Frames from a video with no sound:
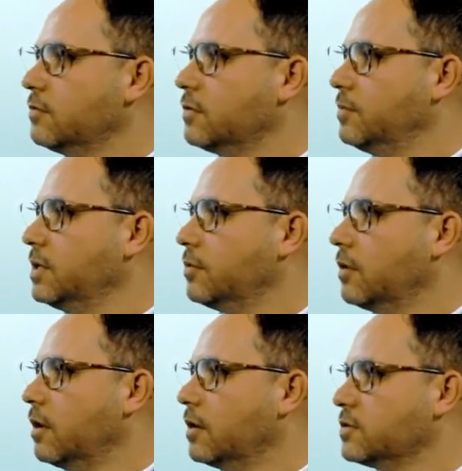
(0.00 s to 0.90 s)
of the
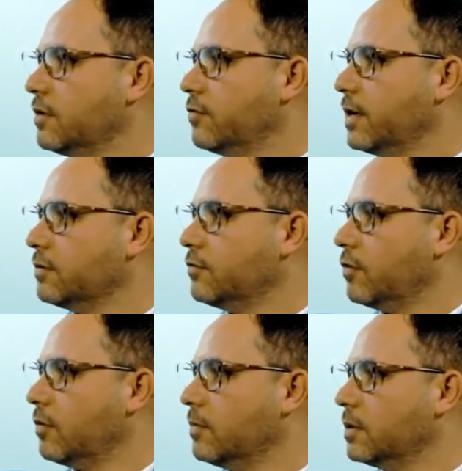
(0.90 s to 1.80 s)
people are suffering
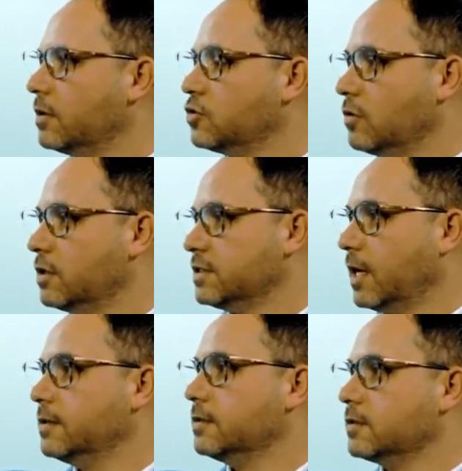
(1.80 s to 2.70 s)
from
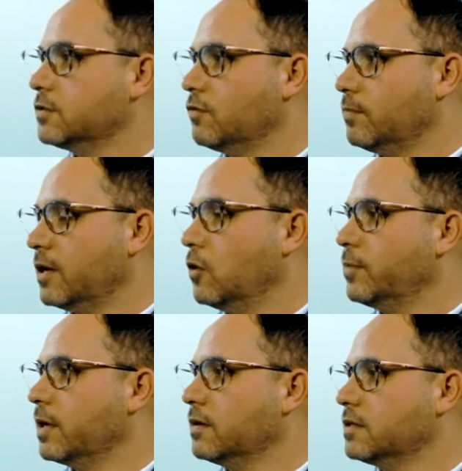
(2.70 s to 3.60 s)
short-sightedness of myopia,